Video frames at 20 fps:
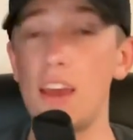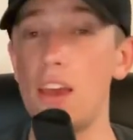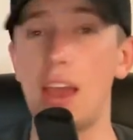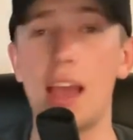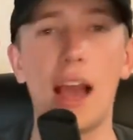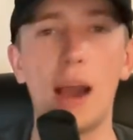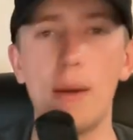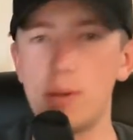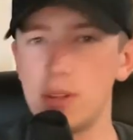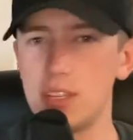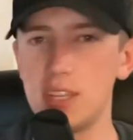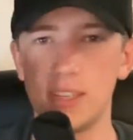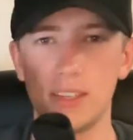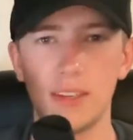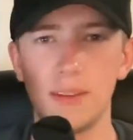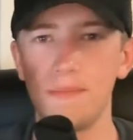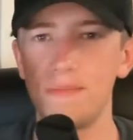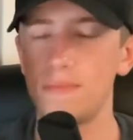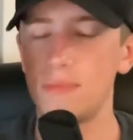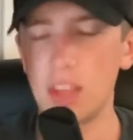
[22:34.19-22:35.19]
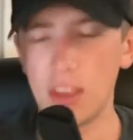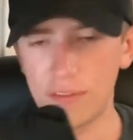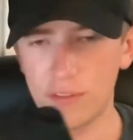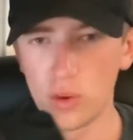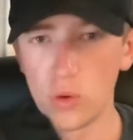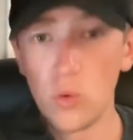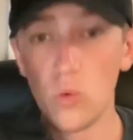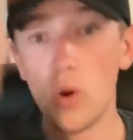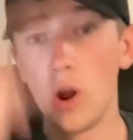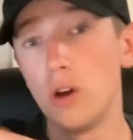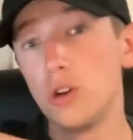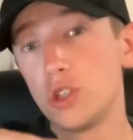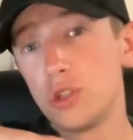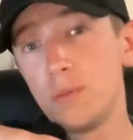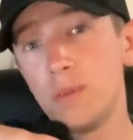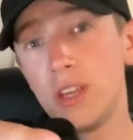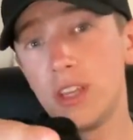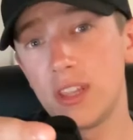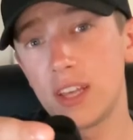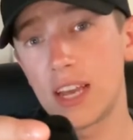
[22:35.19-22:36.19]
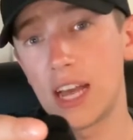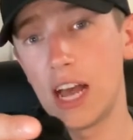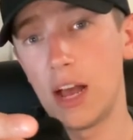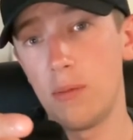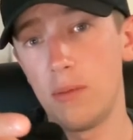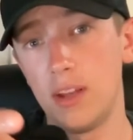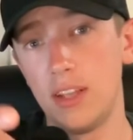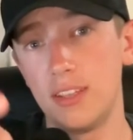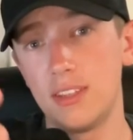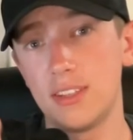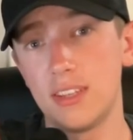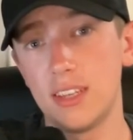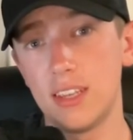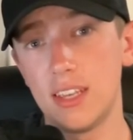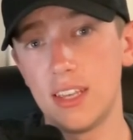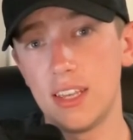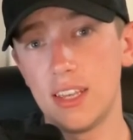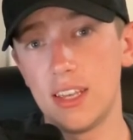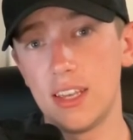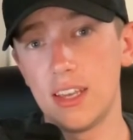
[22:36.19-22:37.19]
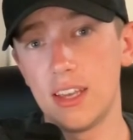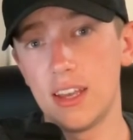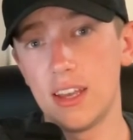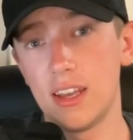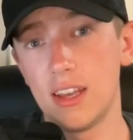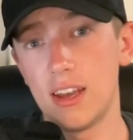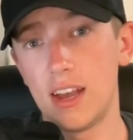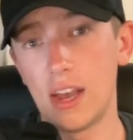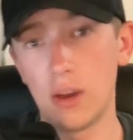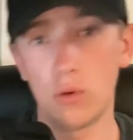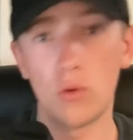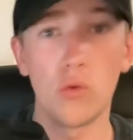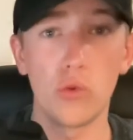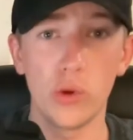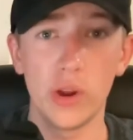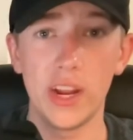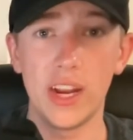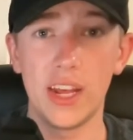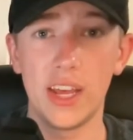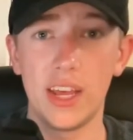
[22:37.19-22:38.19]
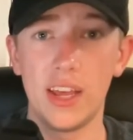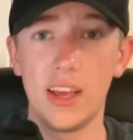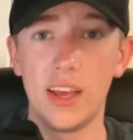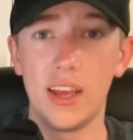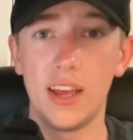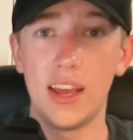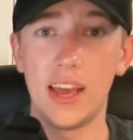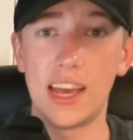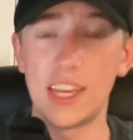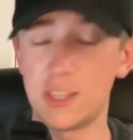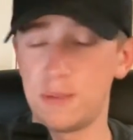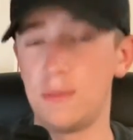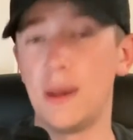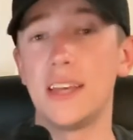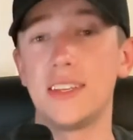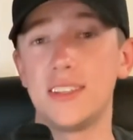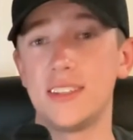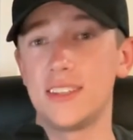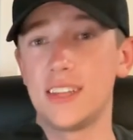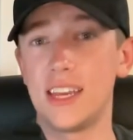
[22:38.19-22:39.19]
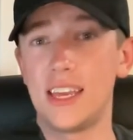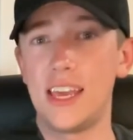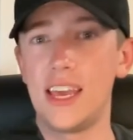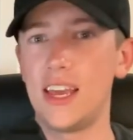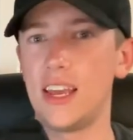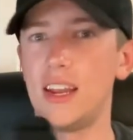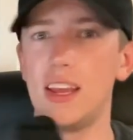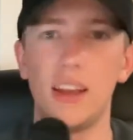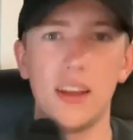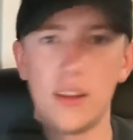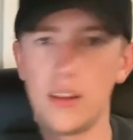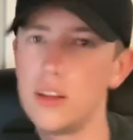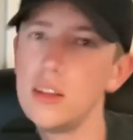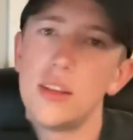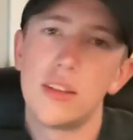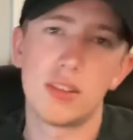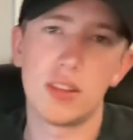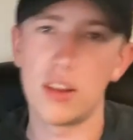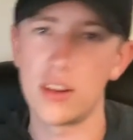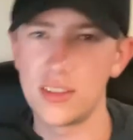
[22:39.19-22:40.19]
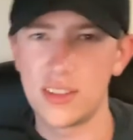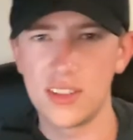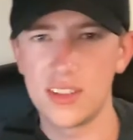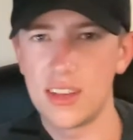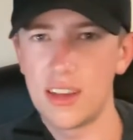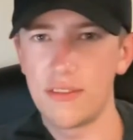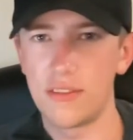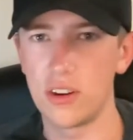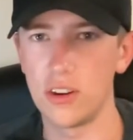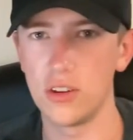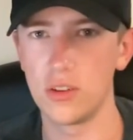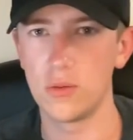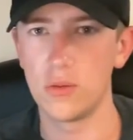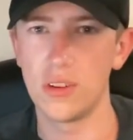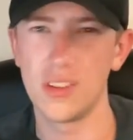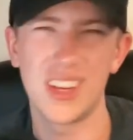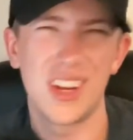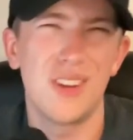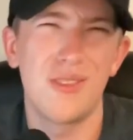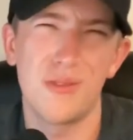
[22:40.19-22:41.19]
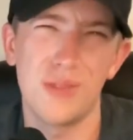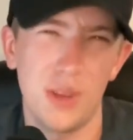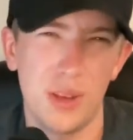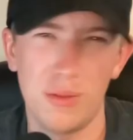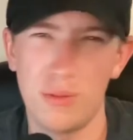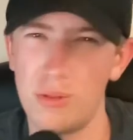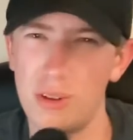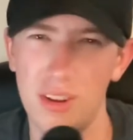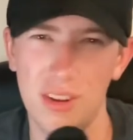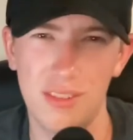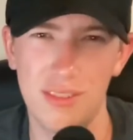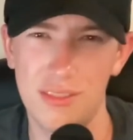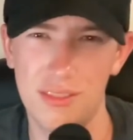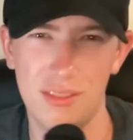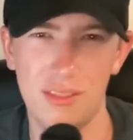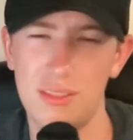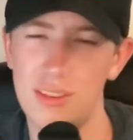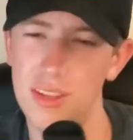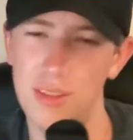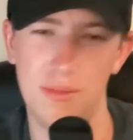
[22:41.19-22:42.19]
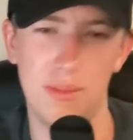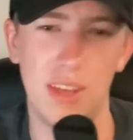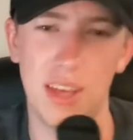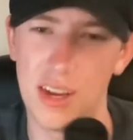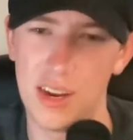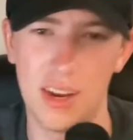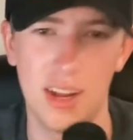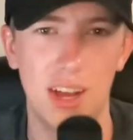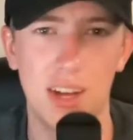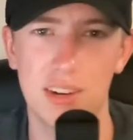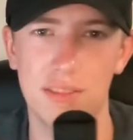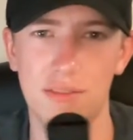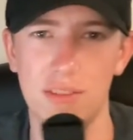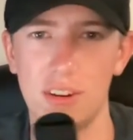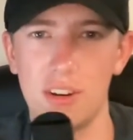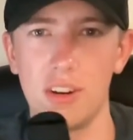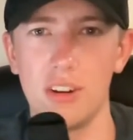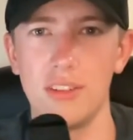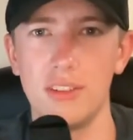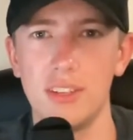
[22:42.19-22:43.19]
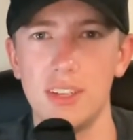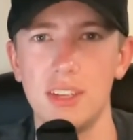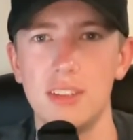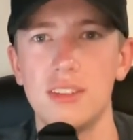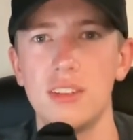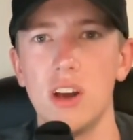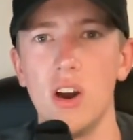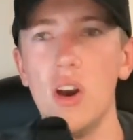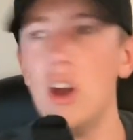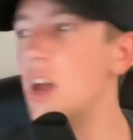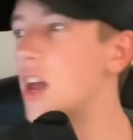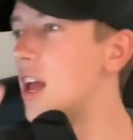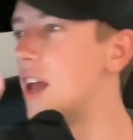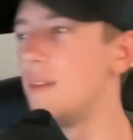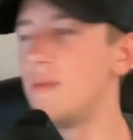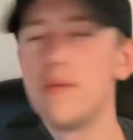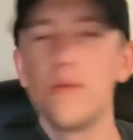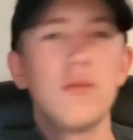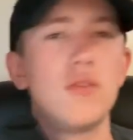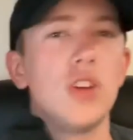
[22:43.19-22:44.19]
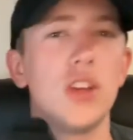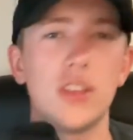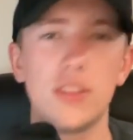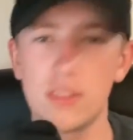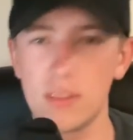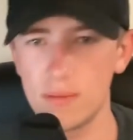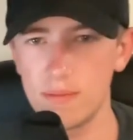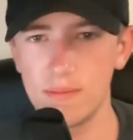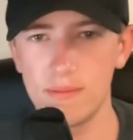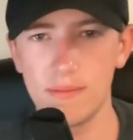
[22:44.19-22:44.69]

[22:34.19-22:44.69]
how about this? If you roast me in the comments, I will read it as best as I can, as long as it doesn't have curse words. I don't really want to get knocked for cursing. So just